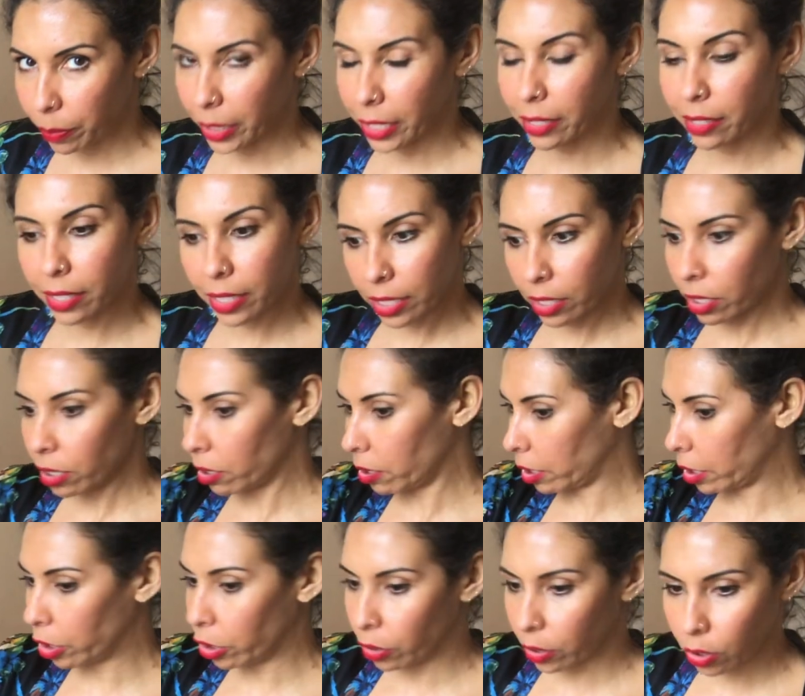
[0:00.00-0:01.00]
Because this
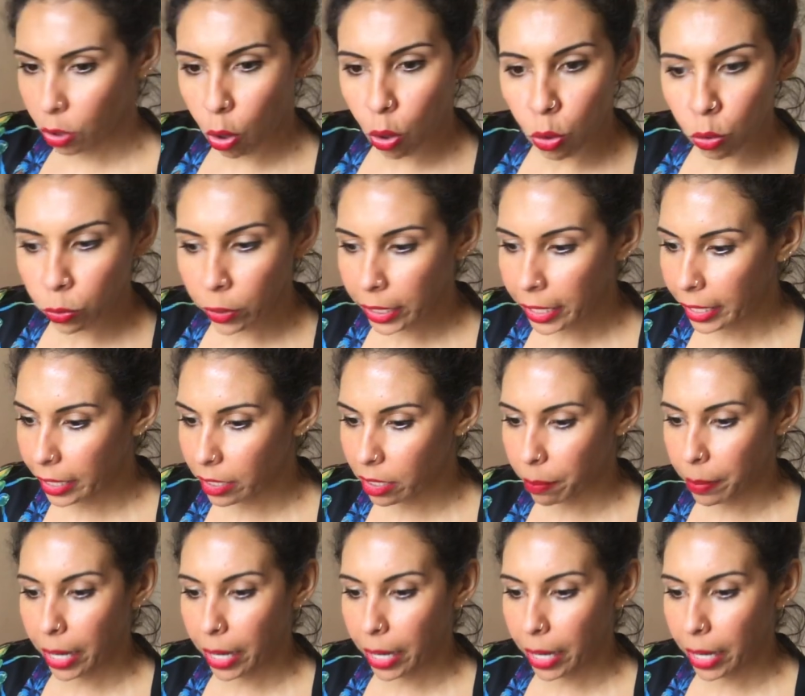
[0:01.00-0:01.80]
is, you know, this whole reading is